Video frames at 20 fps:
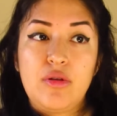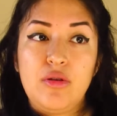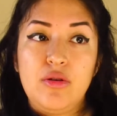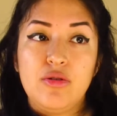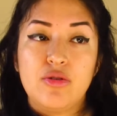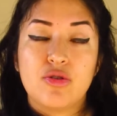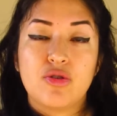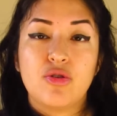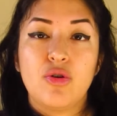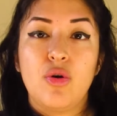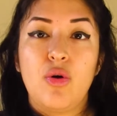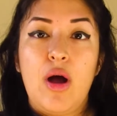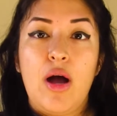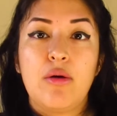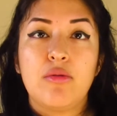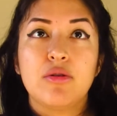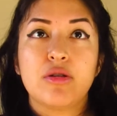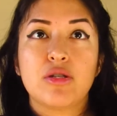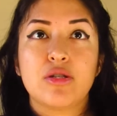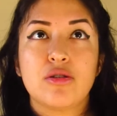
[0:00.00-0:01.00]
so I
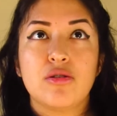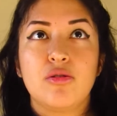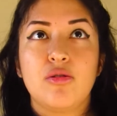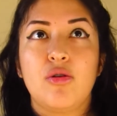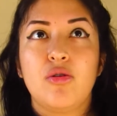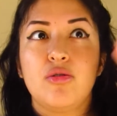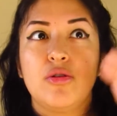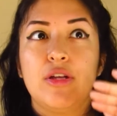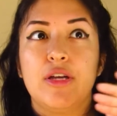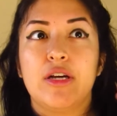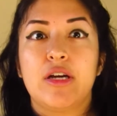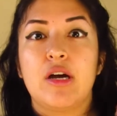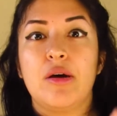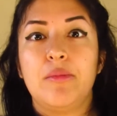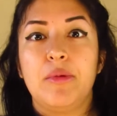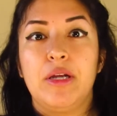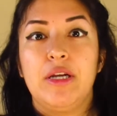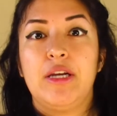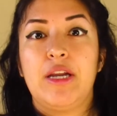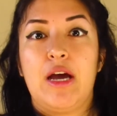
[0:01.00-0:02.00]
was slowly
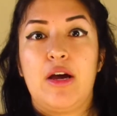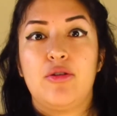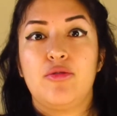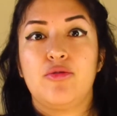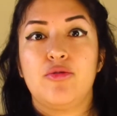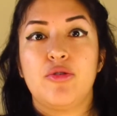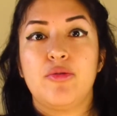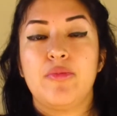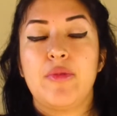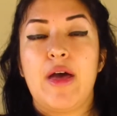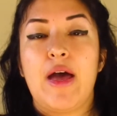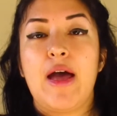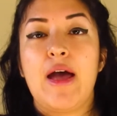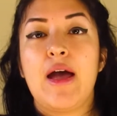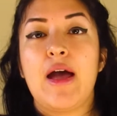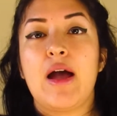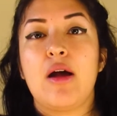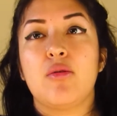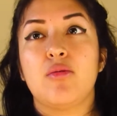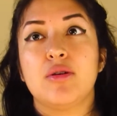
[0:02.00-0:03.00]
coming down from
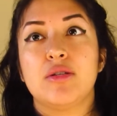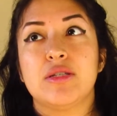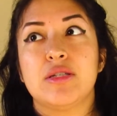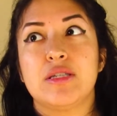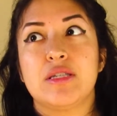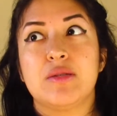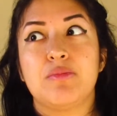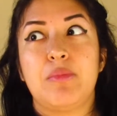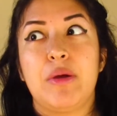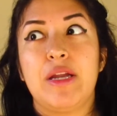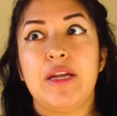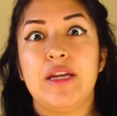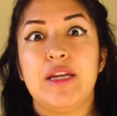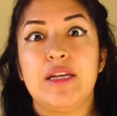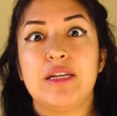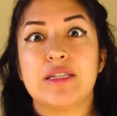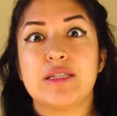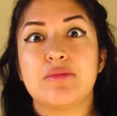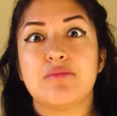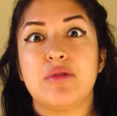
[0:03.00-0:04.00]
that. I wasn't
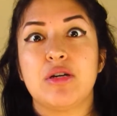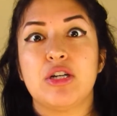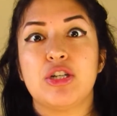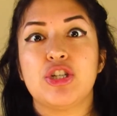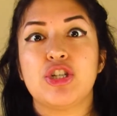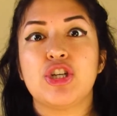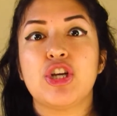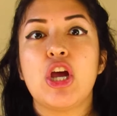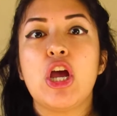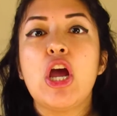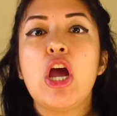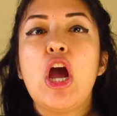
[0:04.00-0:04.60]
spending as much.